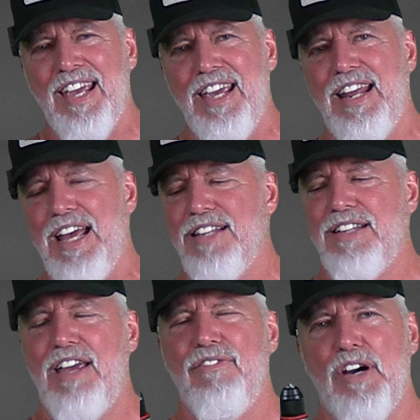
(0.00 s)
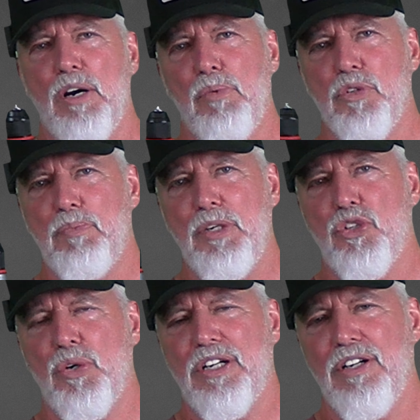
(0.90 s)
it has a variable
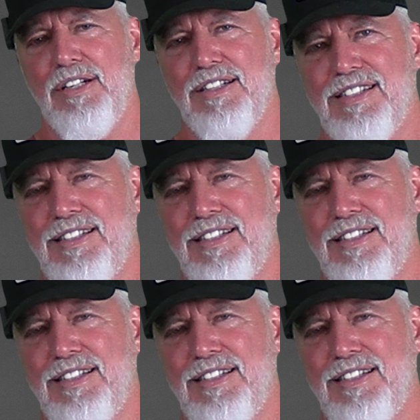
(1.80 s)
speed trigger.